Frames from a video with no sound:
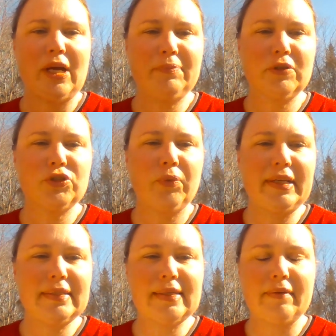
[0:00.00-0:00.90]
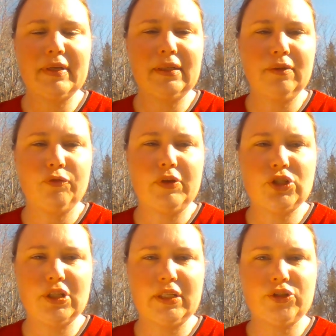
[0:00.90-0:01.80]
Chapter 27 of
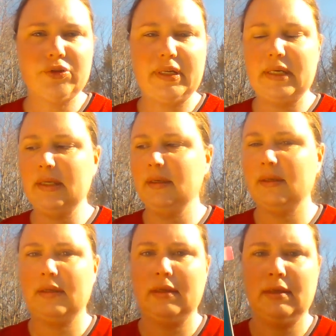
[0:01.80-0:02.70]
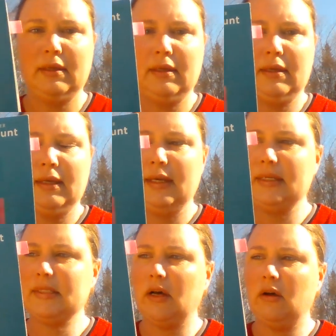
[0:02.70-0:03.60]
Fish in a Tree
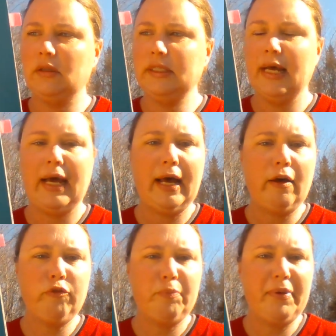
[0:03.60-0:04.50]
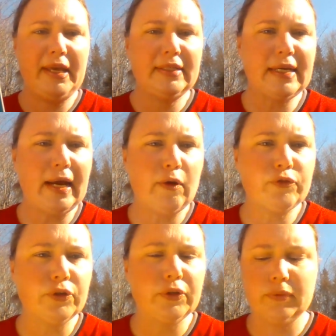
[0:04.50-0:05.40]
is called Half-Baked
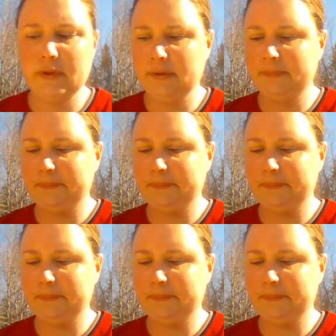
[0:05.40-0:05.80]
Afternoon.